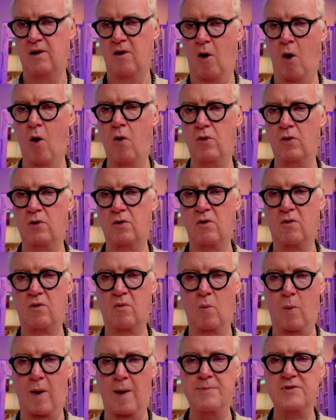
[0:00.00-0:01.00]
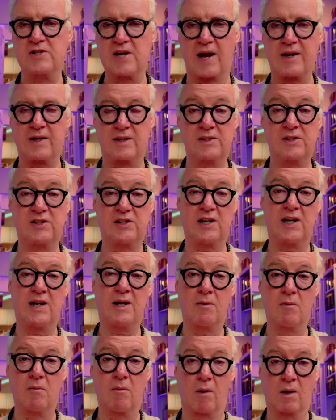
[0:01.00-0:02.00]
own website and
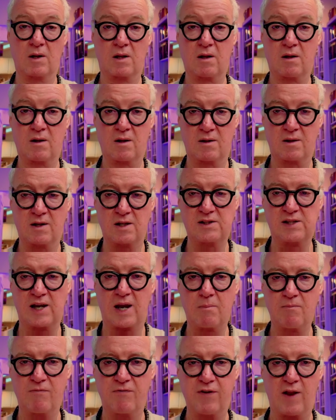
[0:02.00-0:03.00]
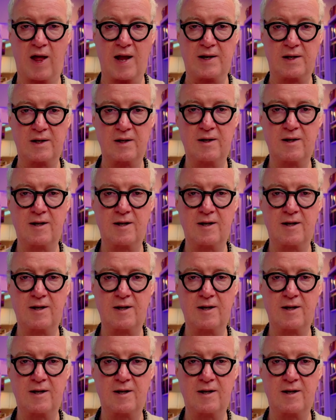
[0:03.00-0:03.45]
see what the same flight